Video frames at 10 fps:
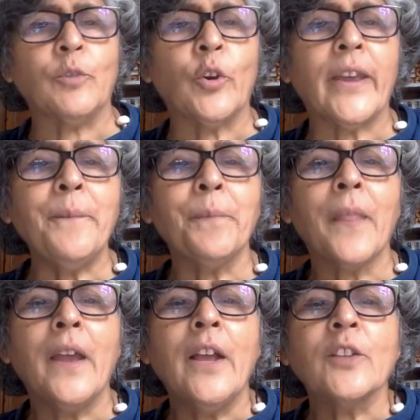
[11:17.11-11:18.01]
Okay.
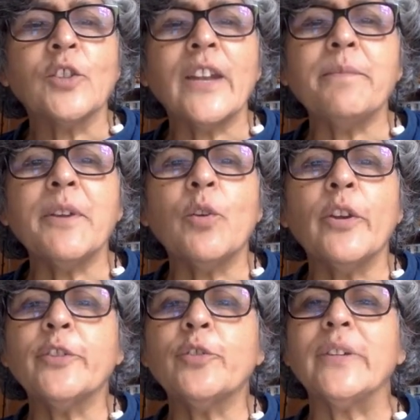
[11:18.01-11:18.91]
So let me go
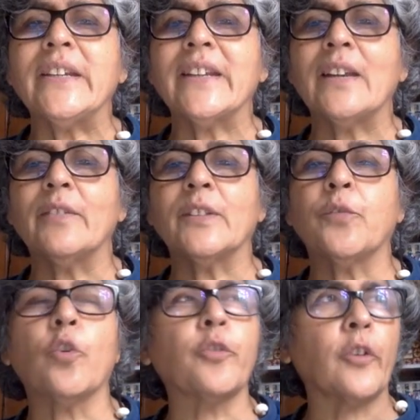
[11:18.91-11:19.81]
into detail with
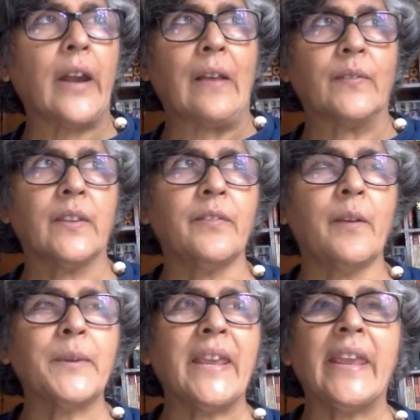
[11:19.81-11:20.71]
photographs. If
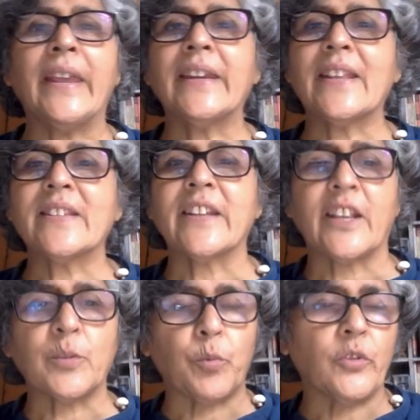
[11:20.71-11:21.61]
I'm taking it as an
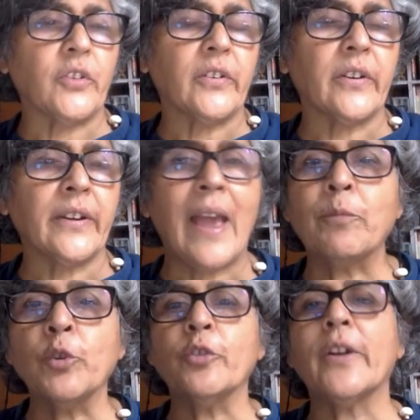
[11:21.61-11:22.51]
expository, I'm
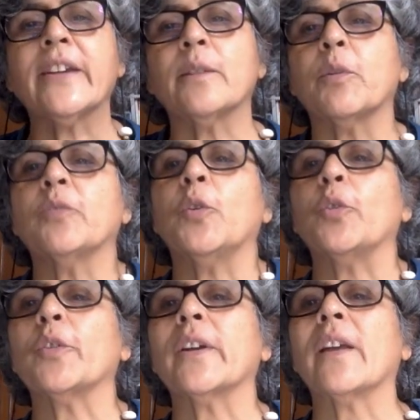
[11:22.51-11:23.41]
going to write about
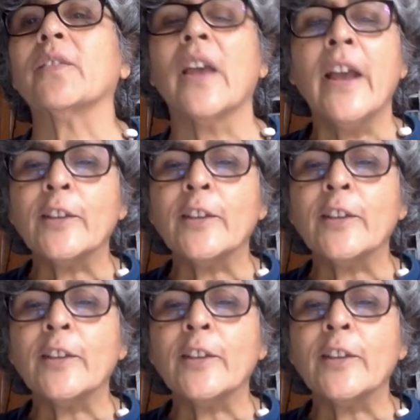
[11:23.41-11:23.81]
photographs.